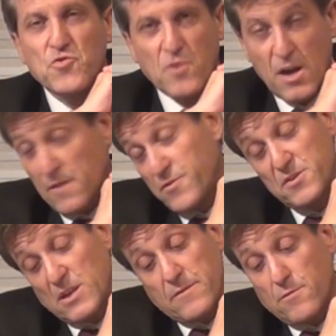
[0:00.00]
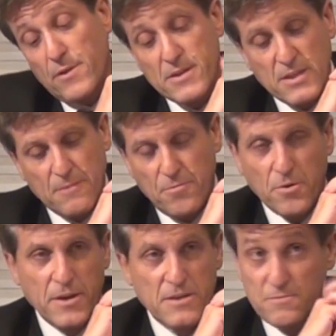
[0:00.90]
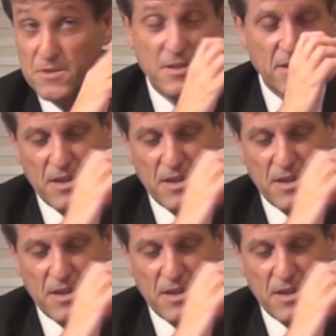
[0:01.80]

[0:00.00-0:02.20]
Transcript: trial, if you should ever reach that point, as we said,